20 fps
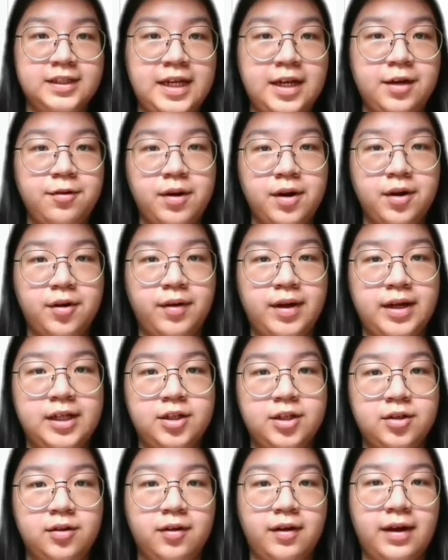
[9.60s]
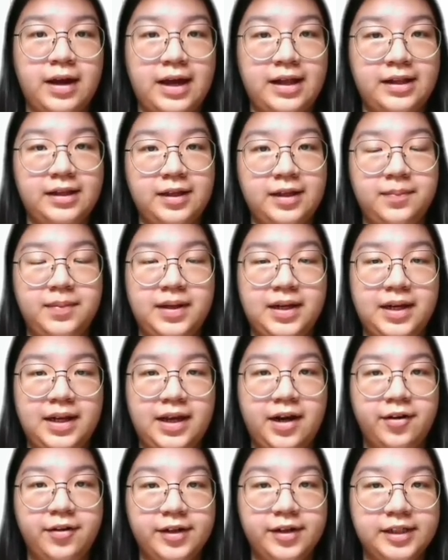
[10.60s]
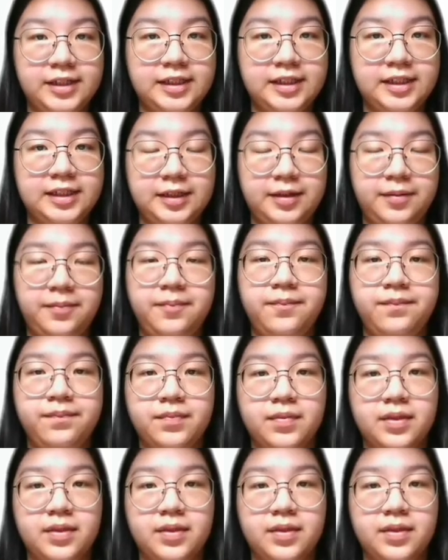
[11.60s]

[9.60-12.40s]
Today we're going to look at the biliary system.